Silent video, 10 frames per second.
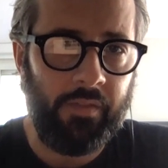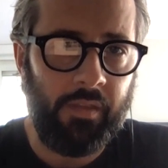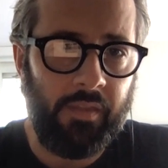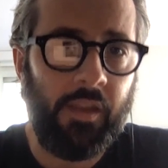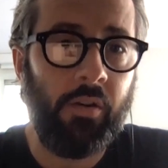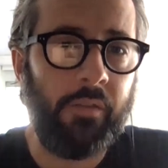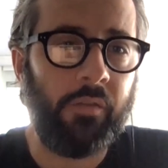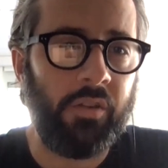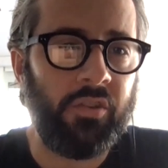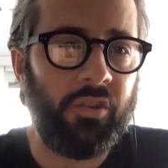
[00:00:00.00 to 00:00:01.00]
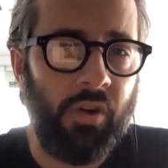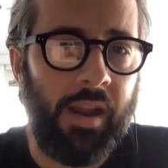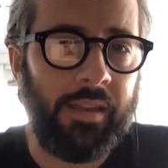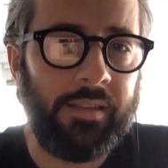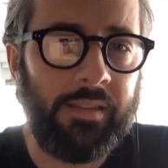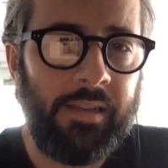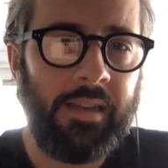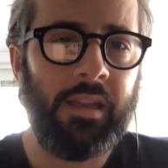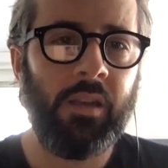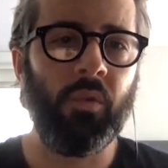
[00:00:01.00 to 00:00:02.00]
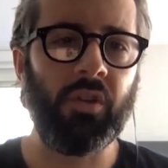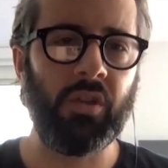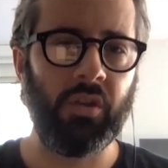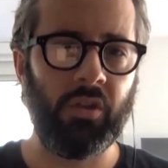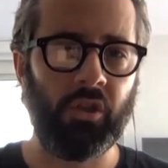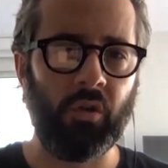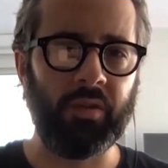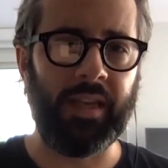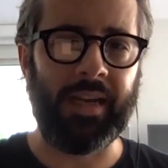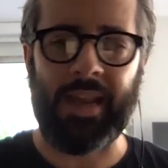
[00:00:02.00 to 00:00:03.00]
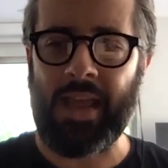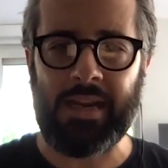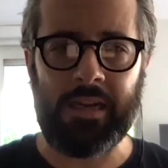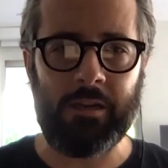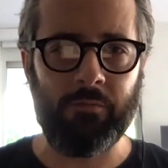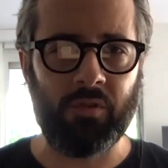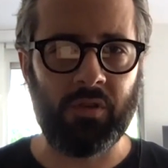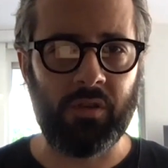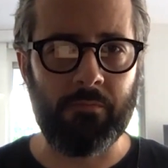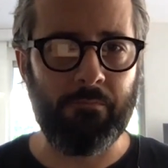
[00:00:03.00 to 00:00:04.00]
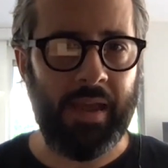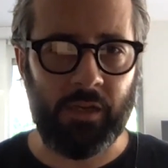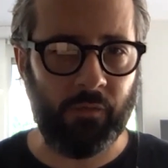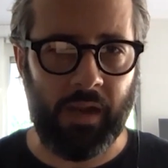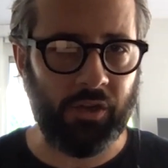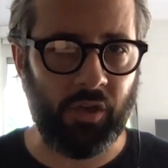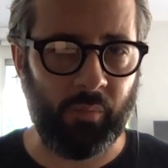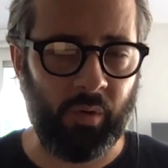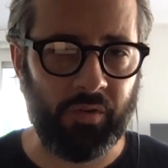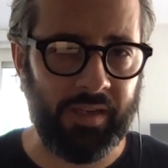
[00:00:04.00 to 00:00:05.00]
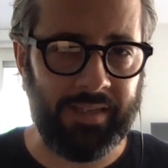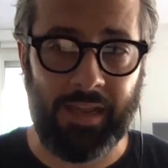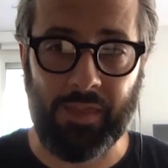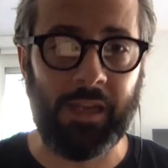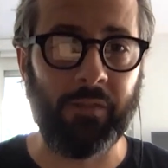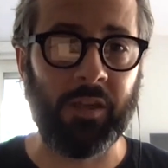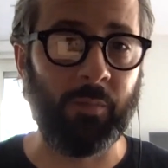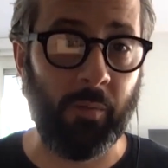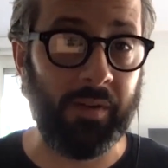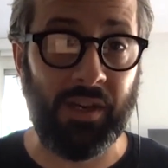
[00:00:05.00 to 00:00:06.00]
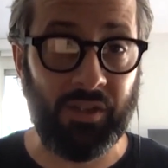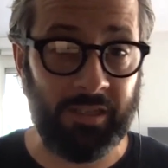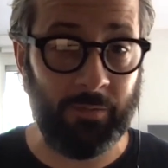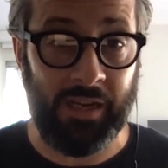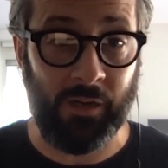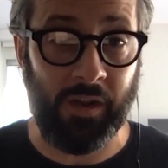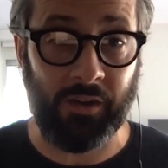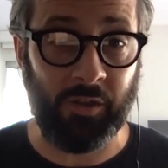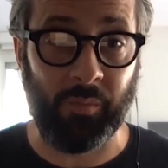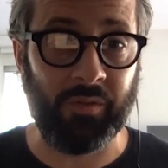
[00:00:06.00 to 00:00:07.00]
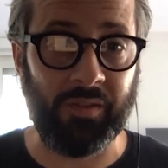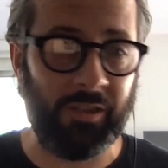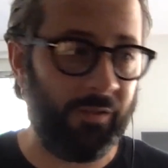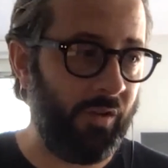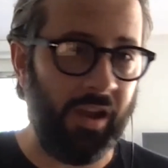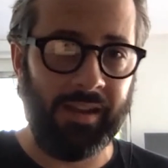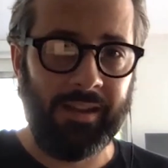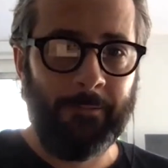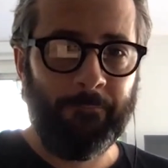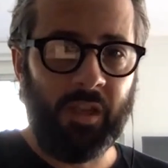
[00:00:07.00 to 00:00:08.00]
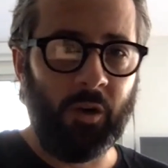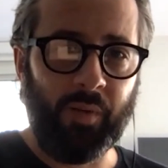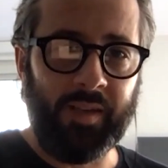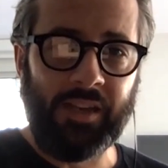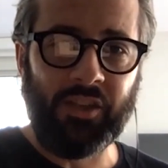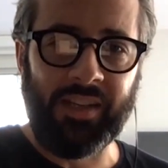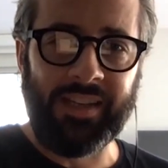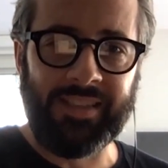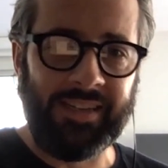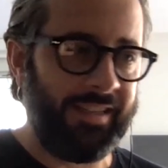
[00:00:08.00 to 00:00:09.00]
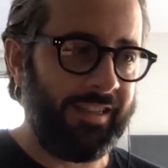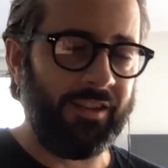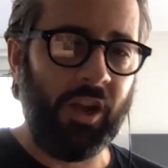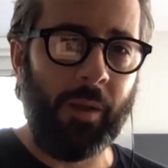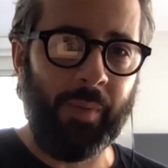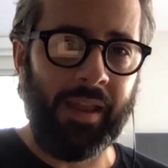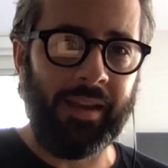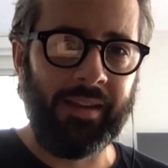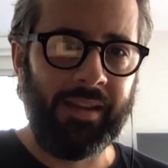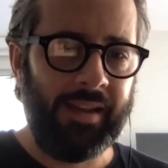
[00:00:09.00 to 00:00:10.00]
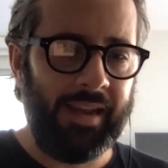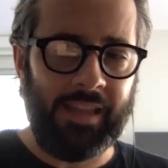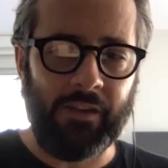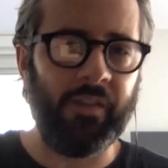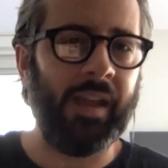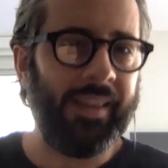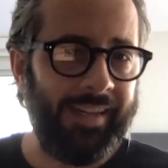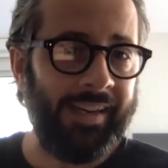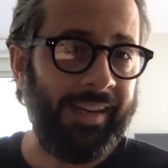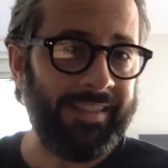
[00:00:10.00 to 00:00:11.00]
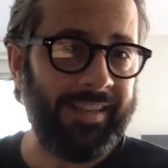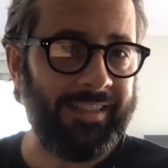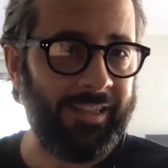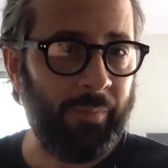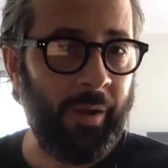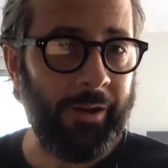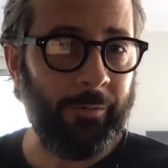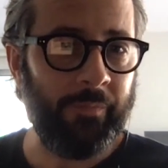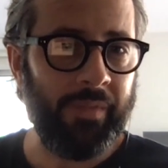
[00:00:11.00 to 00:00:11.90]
the theory of constraints, which shows that in any manufacturing process, and I think of experimentation as a manufacturing process, you've got, potential insights at the top end and then validated insights at the bottom.